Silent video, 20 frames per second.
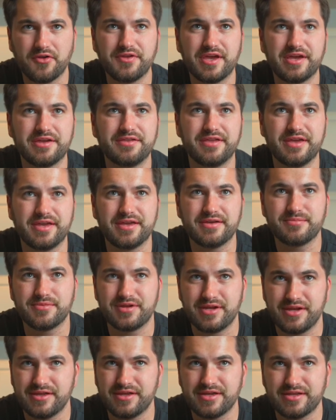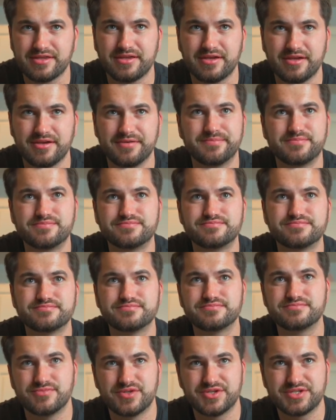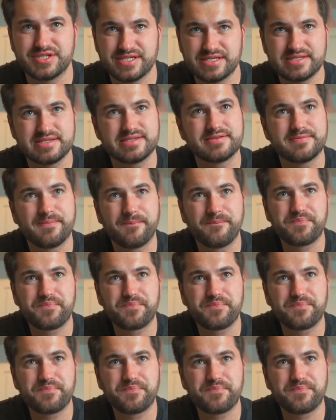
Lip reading: day thing, but I think that this is